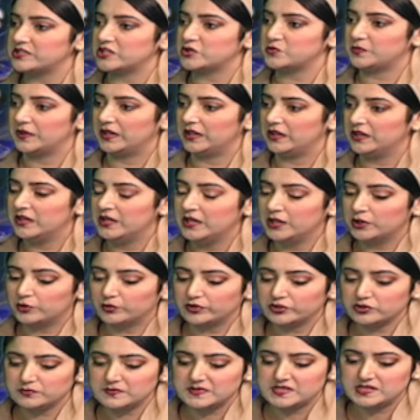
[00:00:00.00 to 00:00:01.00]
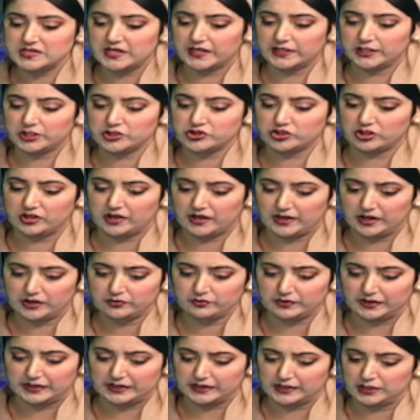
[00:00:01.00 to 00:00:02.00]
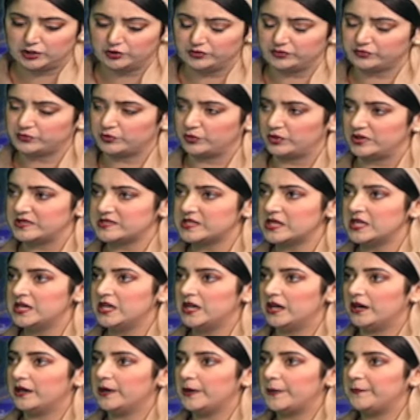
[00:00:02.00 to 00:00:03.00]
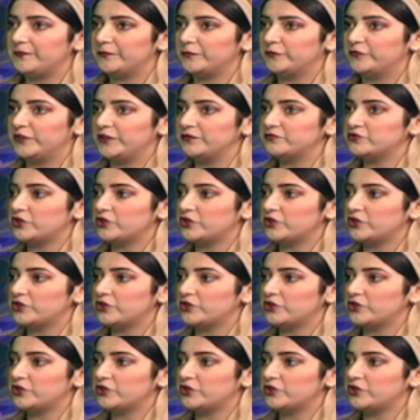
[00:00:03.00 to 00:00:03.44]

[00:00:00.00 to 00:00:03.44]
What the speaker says: as well. Going to Ms. Naila Chauhan right now, of course, we've